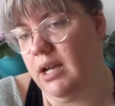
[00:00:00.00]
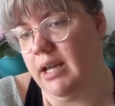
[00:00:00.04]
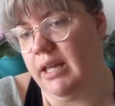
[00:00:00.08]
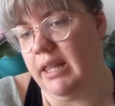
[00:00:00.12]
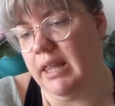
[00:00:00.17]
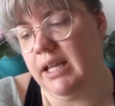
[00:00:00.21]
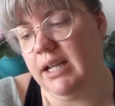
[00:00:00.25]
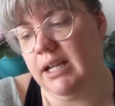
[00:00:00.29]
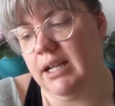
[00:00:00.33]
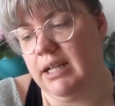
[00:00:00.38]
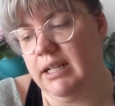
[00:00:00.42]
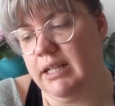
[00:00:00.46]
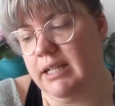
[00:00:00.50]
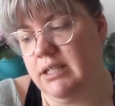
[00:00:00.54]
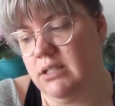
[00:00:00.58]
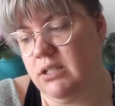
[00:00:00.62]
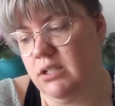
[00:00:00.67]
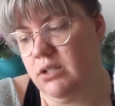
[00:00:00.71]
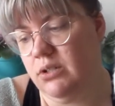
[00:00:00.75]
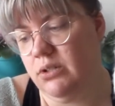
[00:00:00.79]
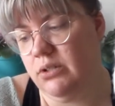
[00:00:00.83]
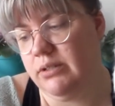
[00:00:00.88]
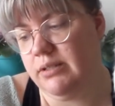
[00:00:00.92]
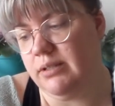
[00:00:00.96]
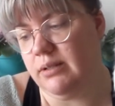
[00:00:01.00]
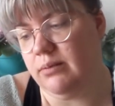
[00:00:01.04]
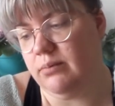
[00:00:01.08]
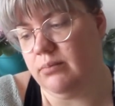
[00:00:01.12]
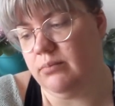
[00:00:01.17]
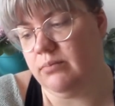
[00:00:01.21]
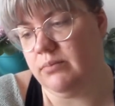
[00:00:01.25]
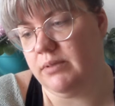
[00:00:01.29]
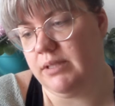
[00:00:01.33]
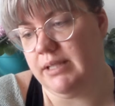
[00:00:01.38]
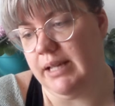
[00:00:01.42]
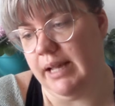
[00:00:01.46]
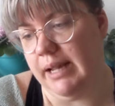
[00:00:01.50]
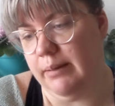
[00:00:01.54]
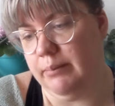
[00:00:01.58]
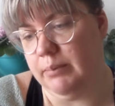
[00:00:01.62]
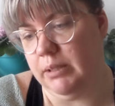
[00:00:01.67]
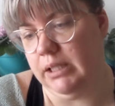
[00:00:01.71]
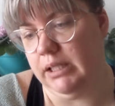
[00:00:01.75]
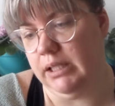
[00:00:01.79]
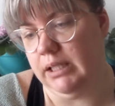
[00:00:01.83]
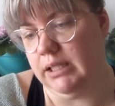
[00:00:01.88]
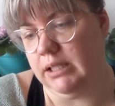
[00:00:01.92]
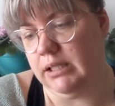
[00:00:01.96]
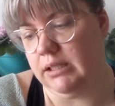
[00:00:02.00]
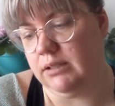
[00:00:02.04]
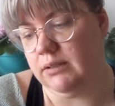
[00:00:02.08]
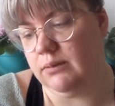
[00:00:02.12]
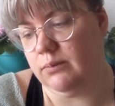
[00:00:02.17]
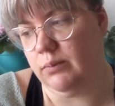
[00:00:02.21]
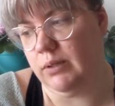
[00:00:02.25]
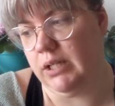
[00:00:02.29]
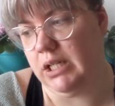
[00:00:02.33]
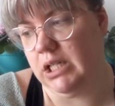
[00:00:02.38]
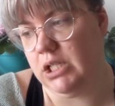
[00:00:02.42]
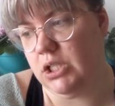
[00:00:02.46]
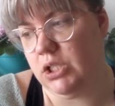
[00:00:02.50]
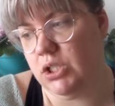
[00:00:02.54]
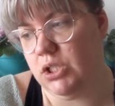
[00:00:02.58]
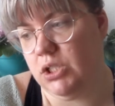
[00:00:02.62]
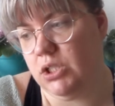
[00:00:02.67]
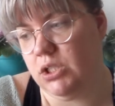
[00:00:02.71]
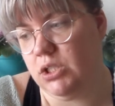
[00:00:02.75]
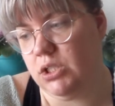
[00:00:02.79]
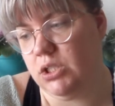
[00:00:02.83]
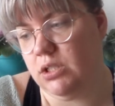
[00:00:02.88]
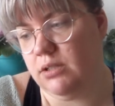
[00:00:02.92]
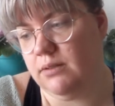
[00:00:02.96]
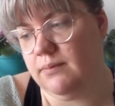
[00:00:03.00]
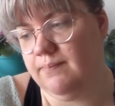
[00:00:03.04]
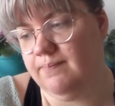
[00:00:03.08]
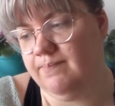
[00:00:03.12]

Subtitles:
I think I need to do some sampling, which